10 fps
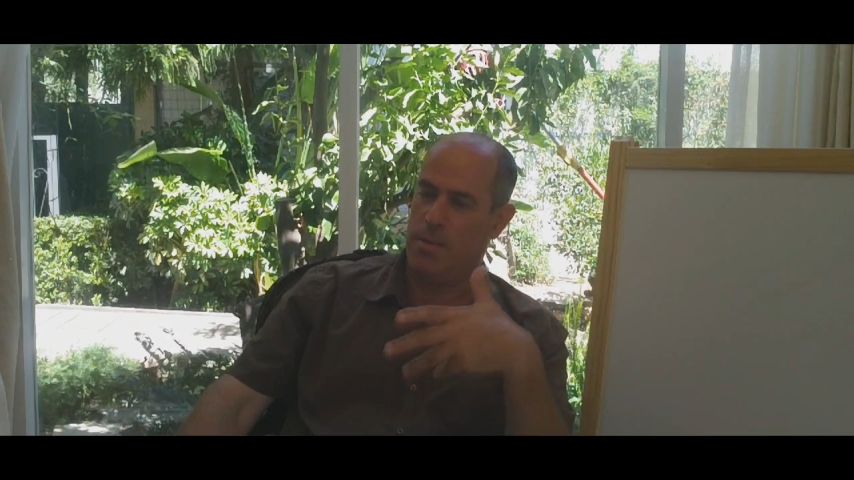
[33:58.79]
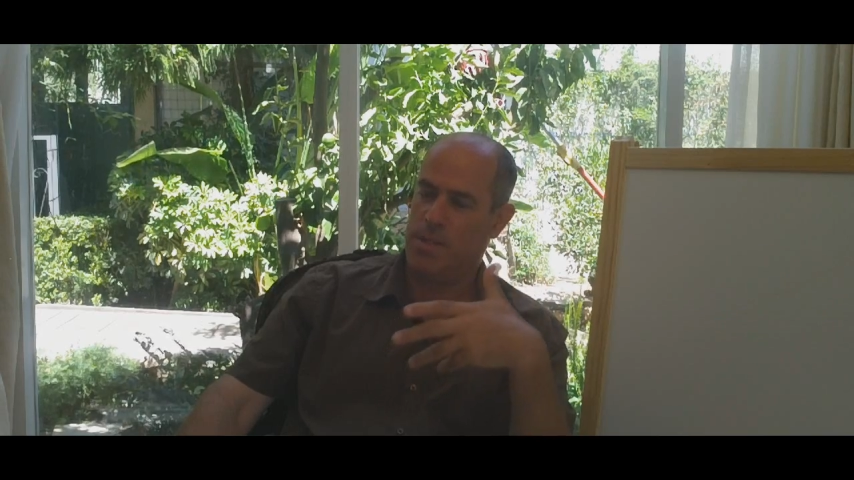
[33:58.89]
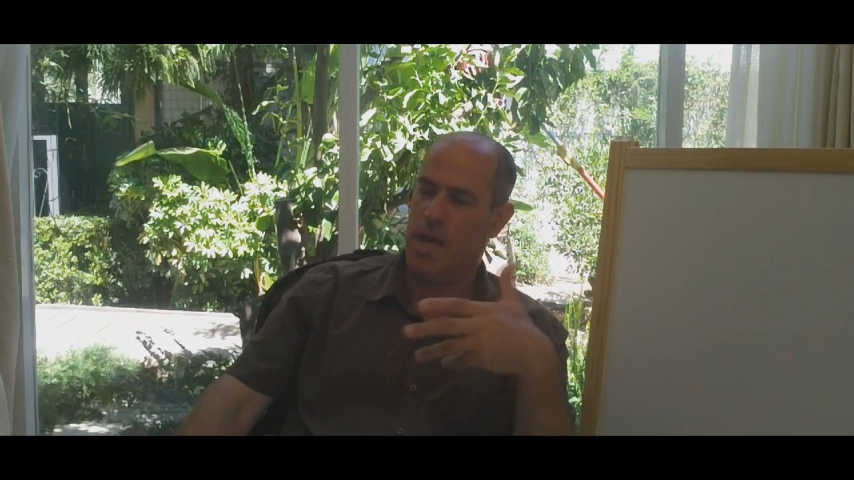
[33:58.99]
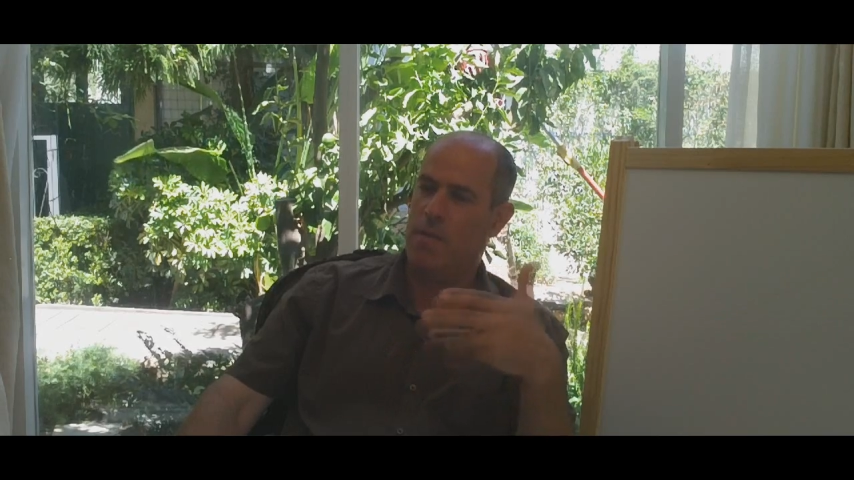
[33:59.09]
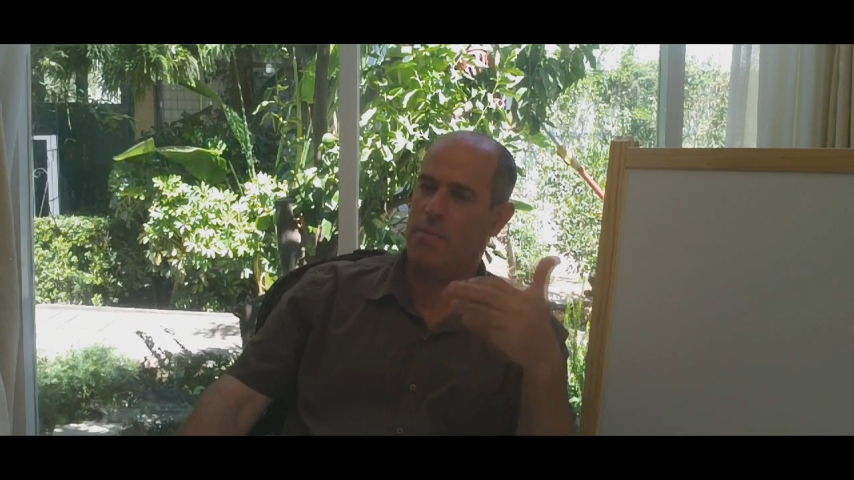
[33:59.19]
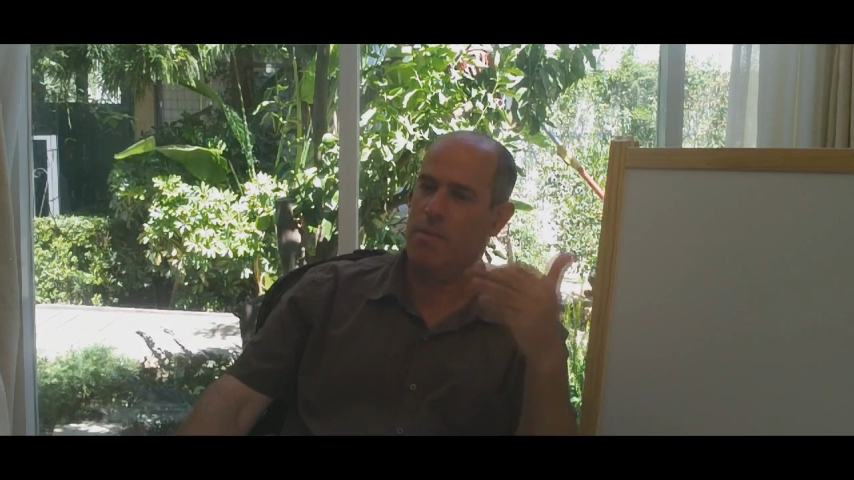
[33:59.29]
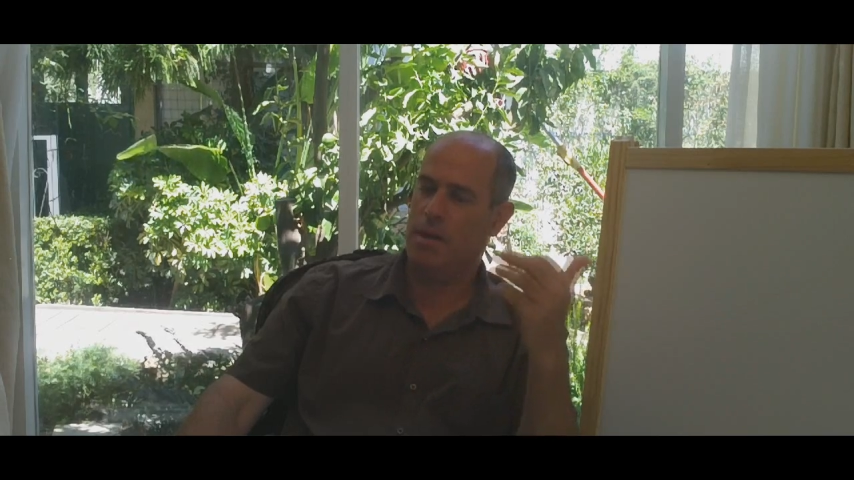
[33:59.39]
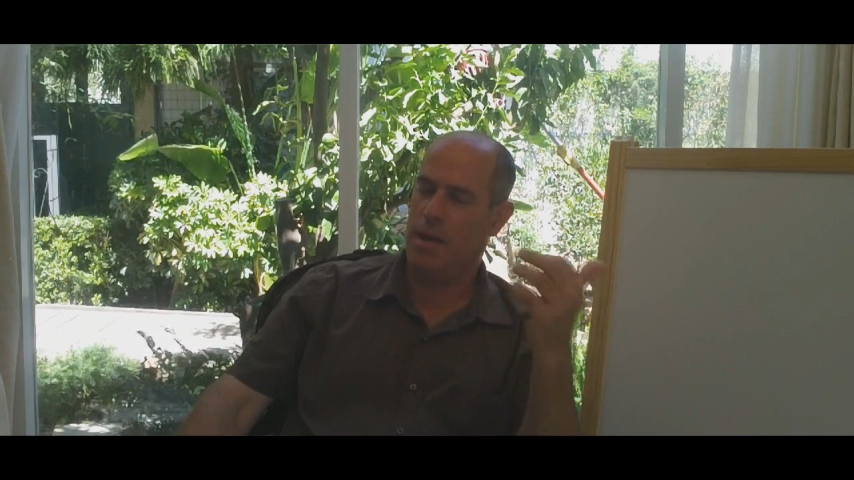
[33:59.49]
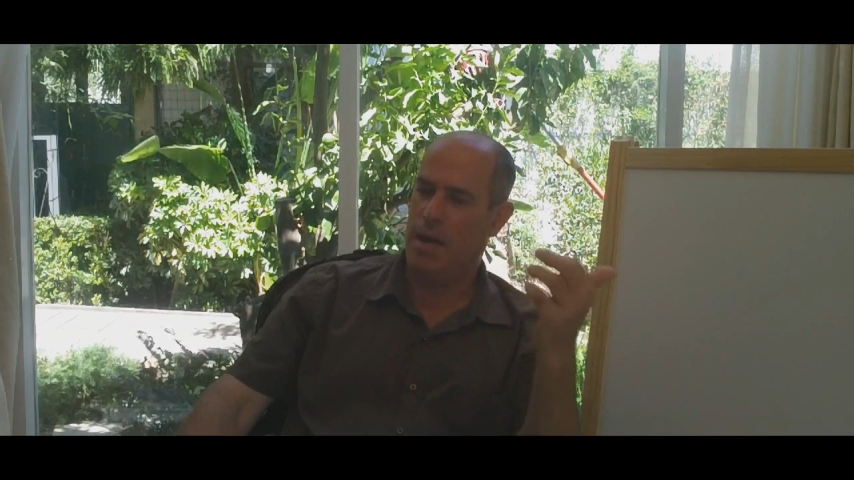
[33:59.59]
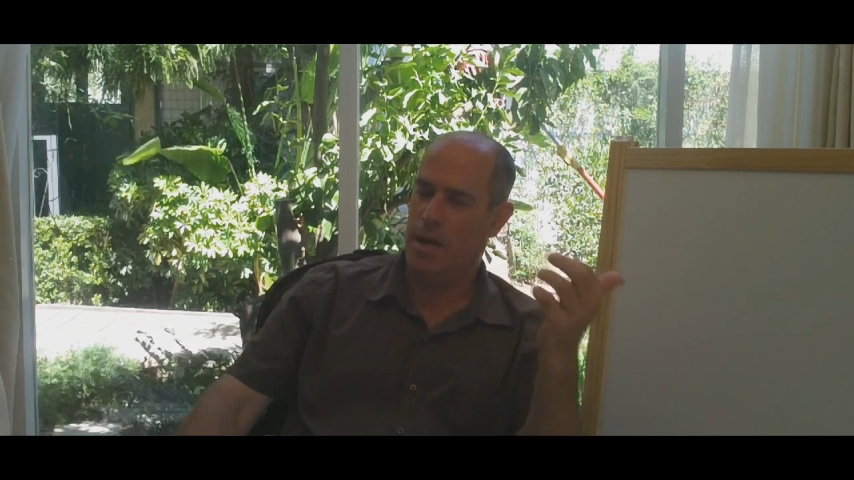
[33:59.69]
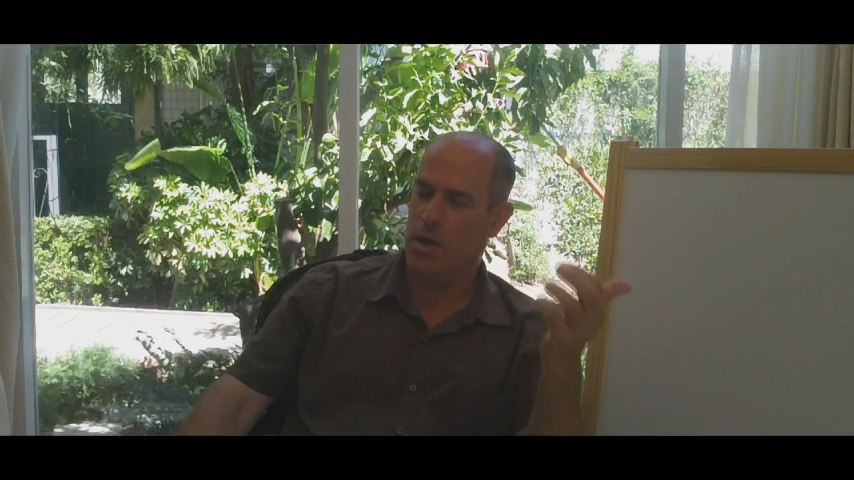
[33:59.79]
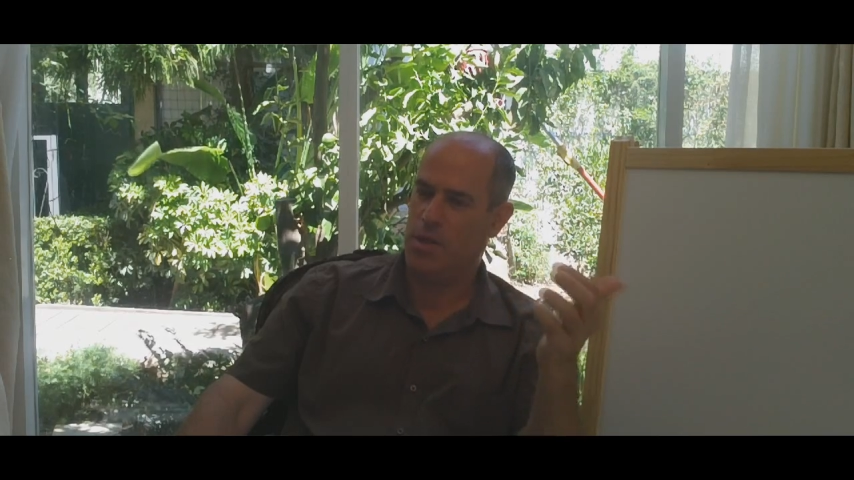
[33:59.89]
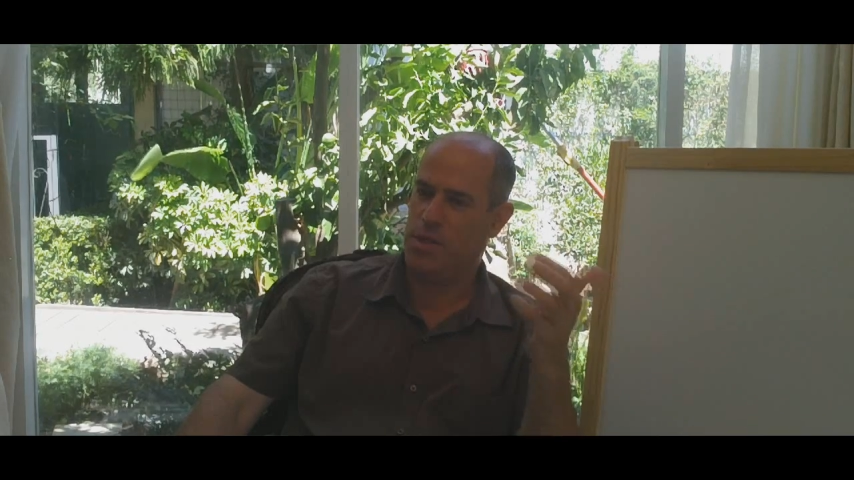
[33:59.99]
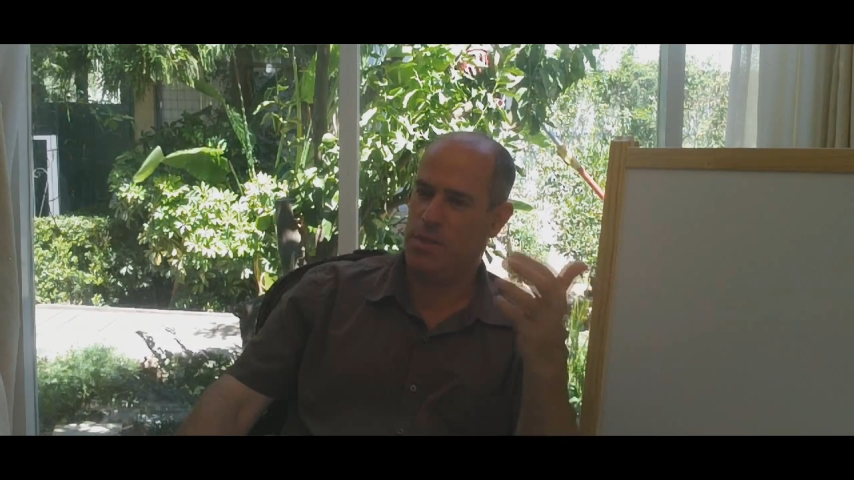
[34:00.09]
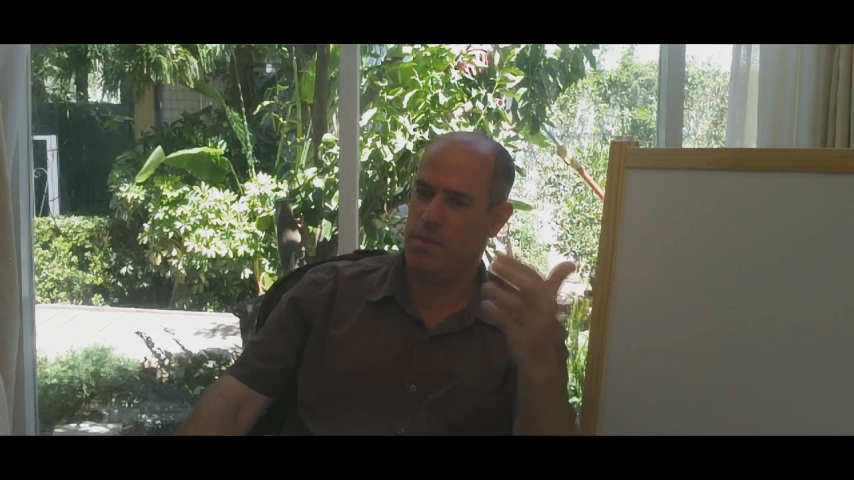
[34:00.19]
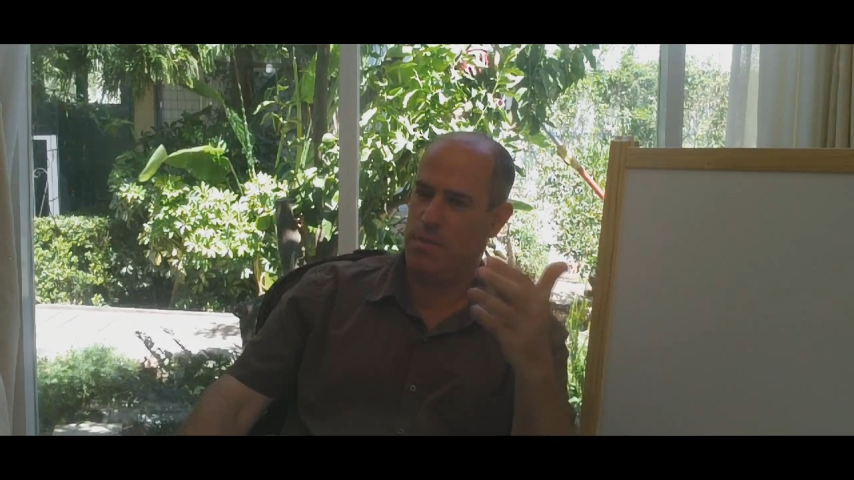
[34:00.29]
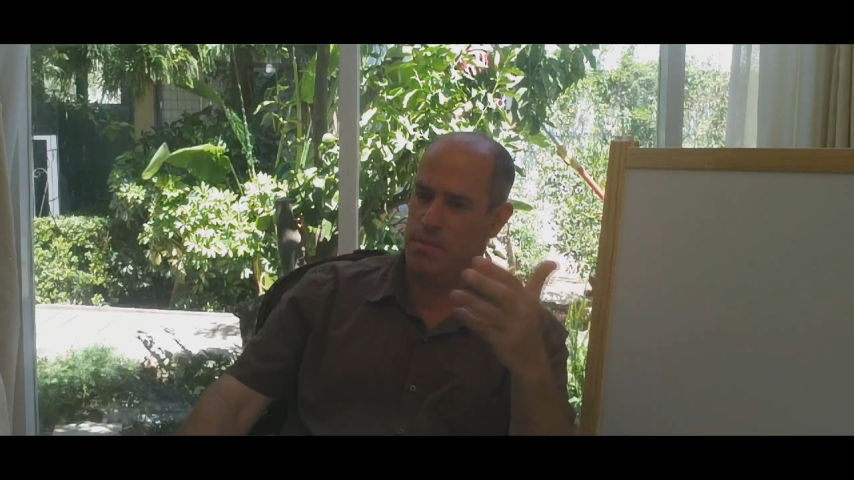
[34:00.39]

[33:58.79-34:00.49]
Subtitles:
some religious